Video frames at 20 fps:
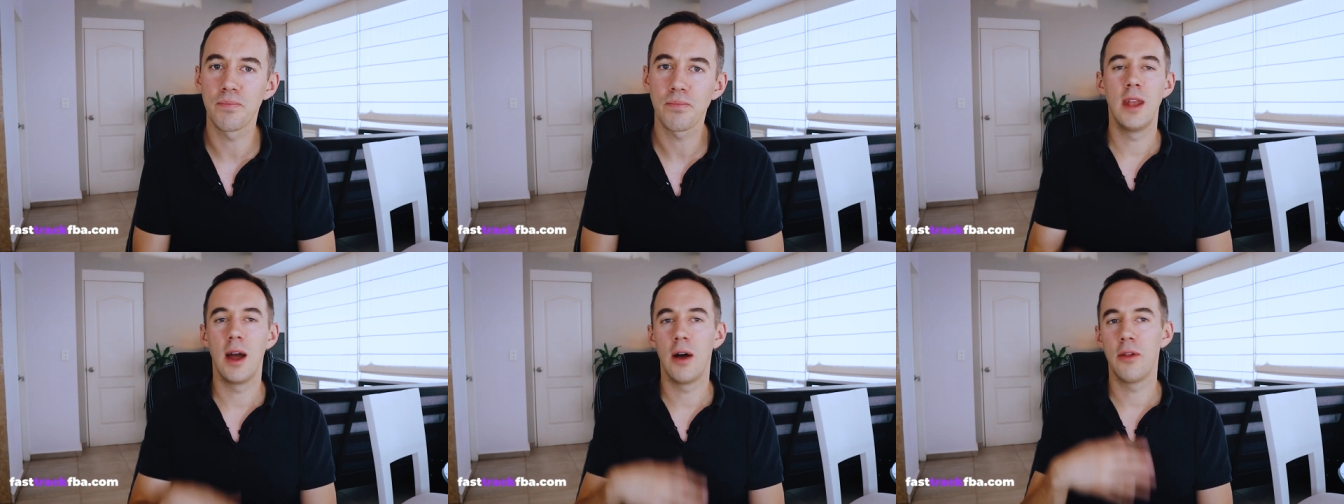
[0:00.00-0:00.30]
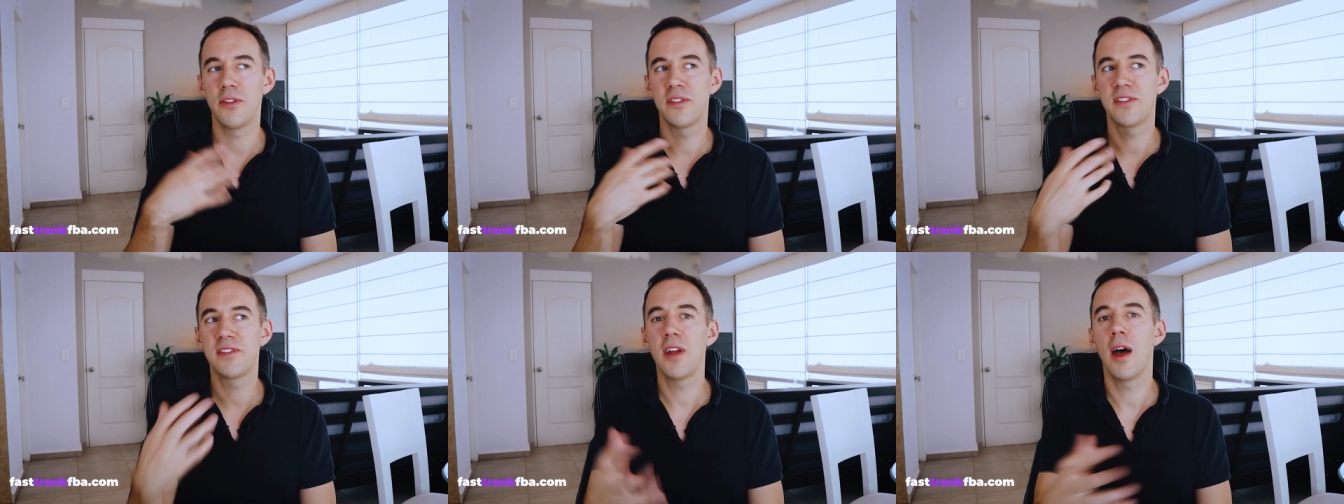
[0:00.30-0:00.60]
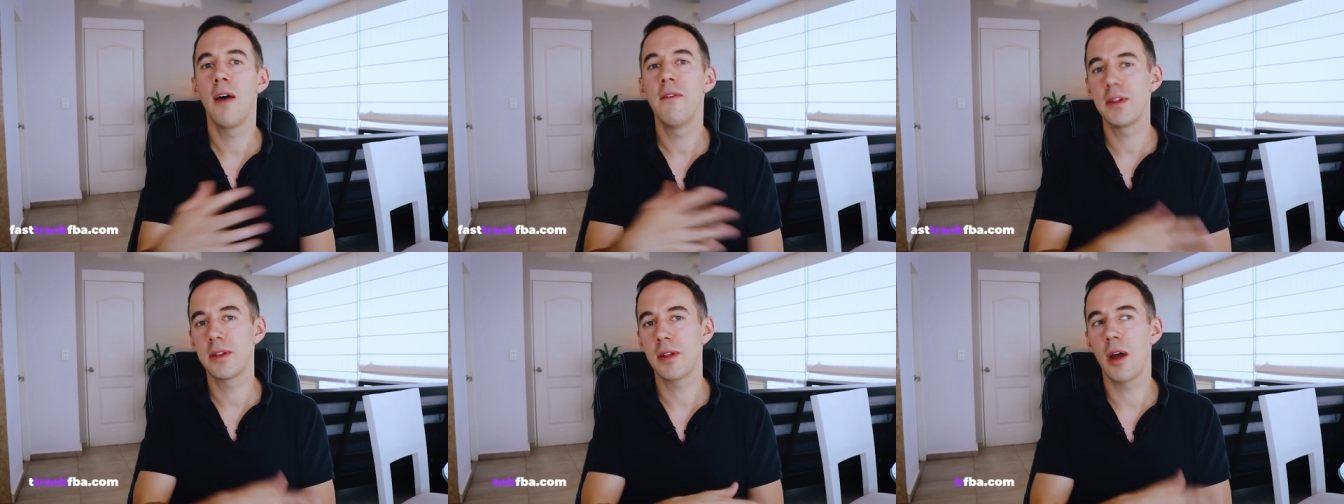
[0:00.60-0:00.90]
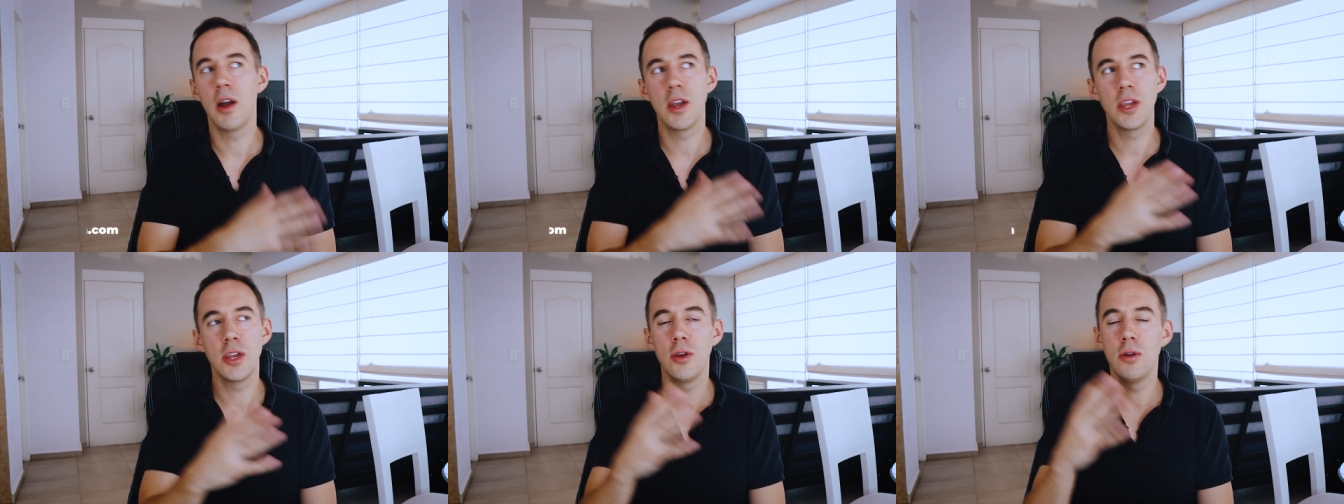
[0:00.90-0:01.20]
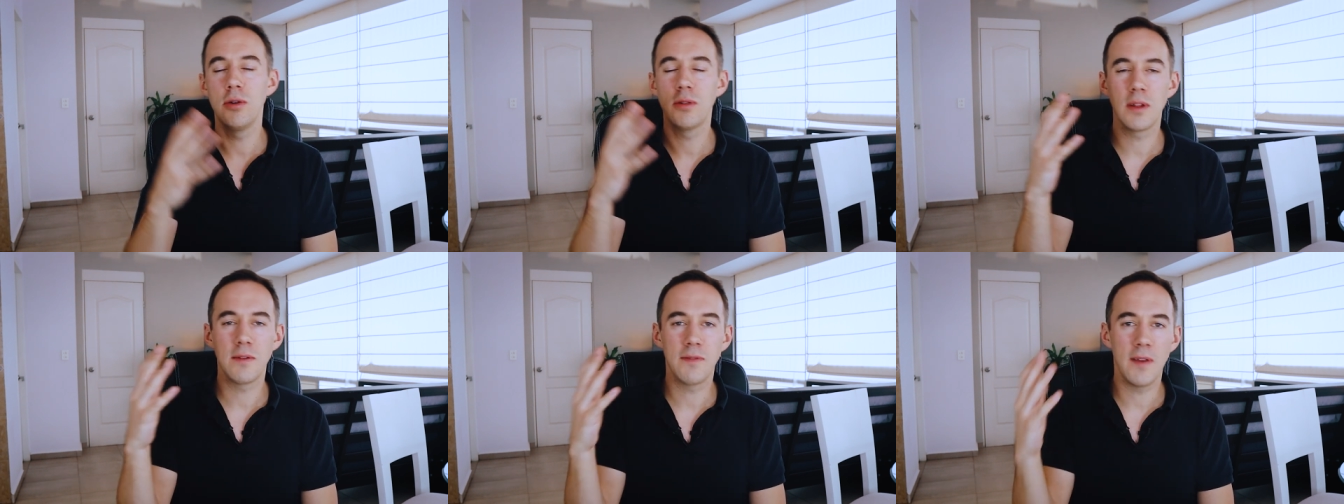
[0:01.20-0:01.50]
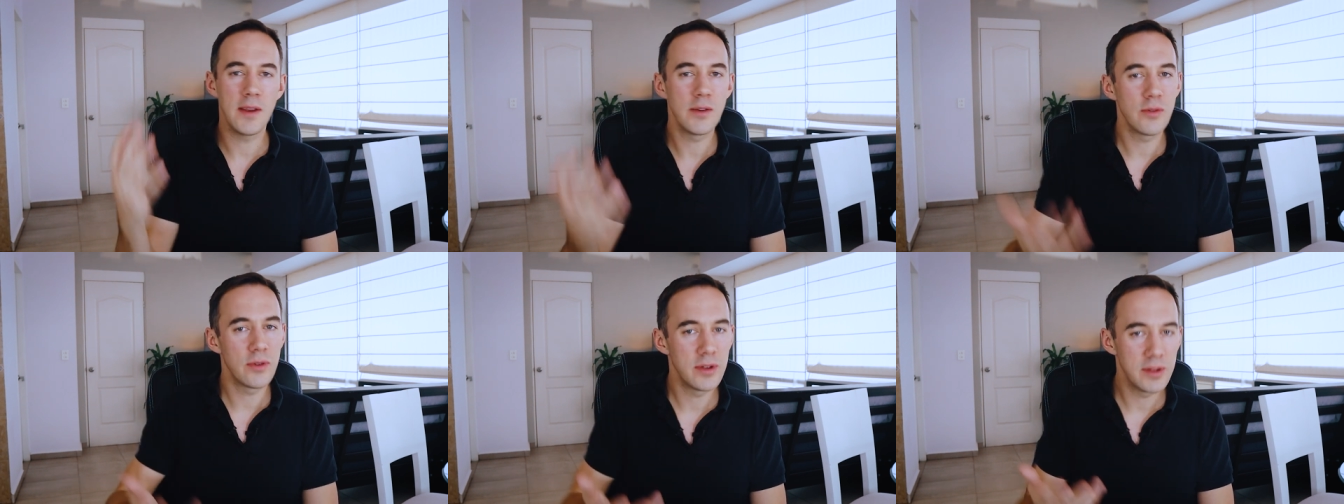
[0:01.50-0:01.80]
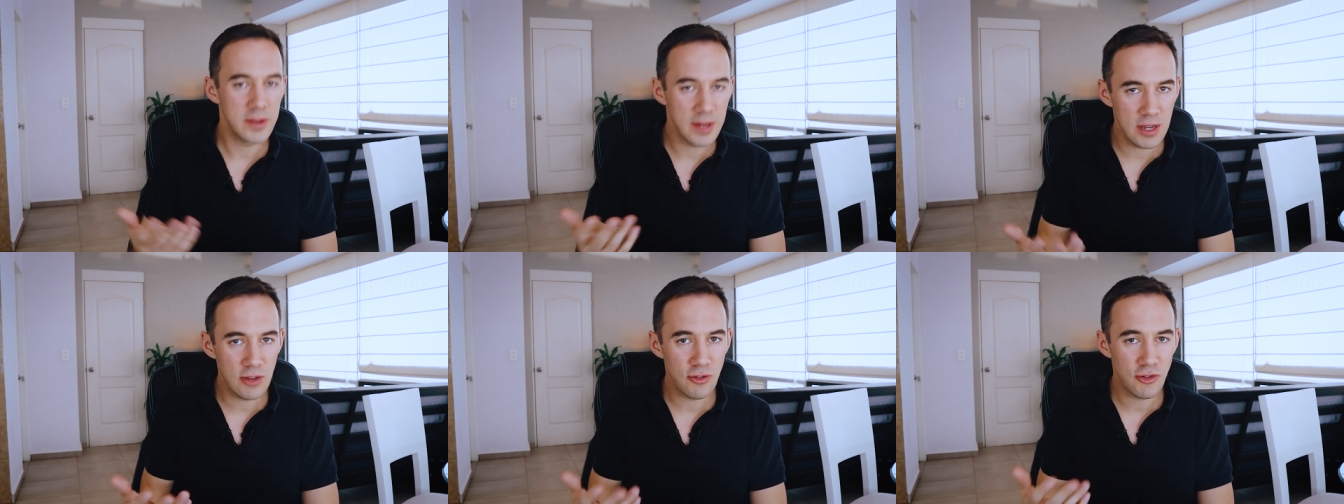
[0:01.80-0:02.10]
Now, the service I use, if anyone
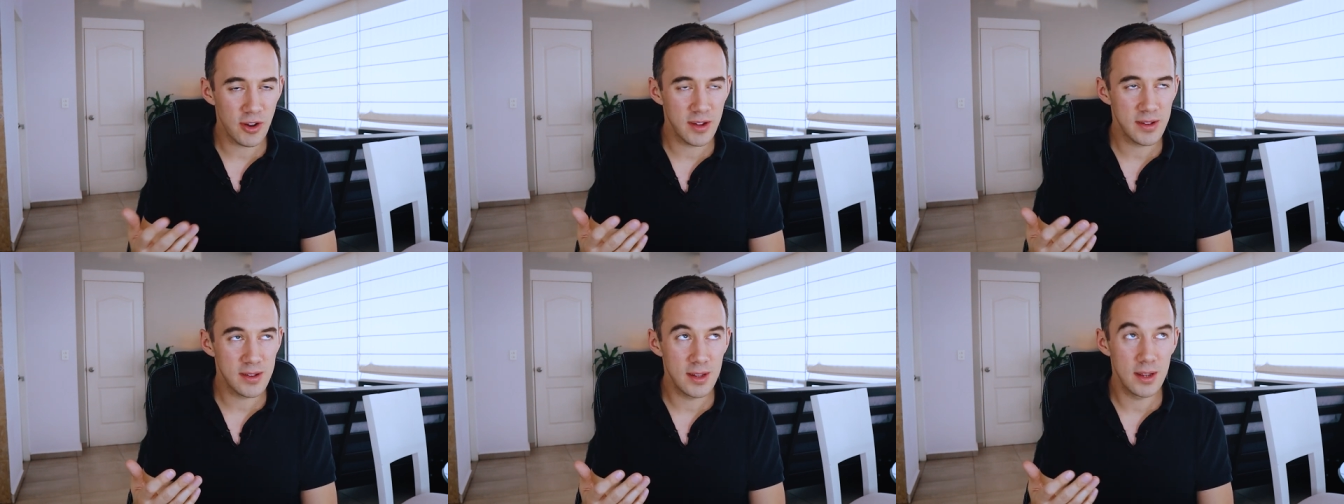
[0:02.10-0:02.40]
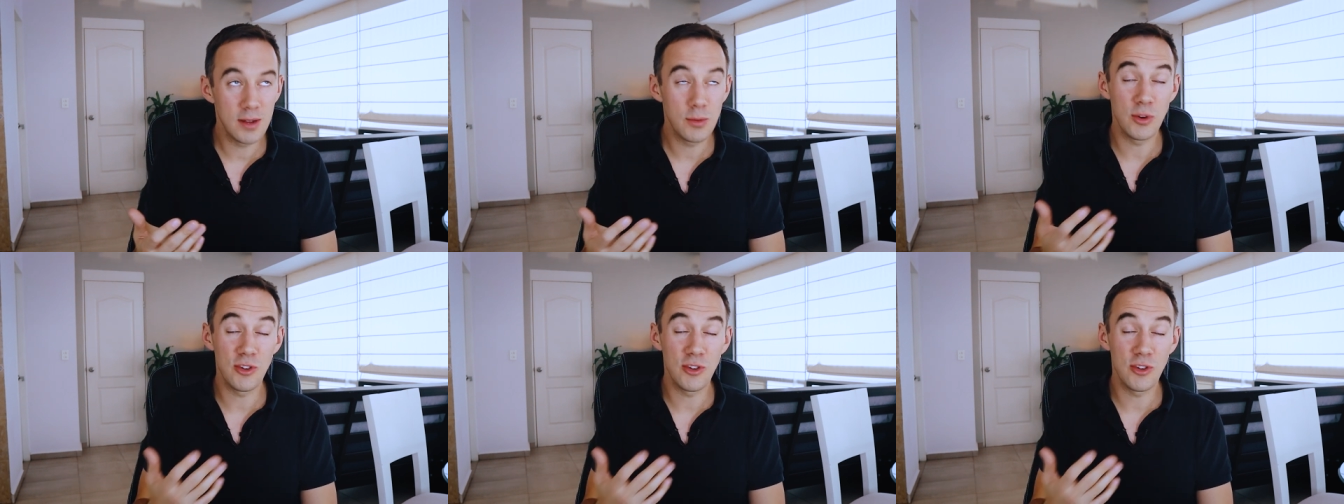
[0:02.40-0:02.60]
is interested,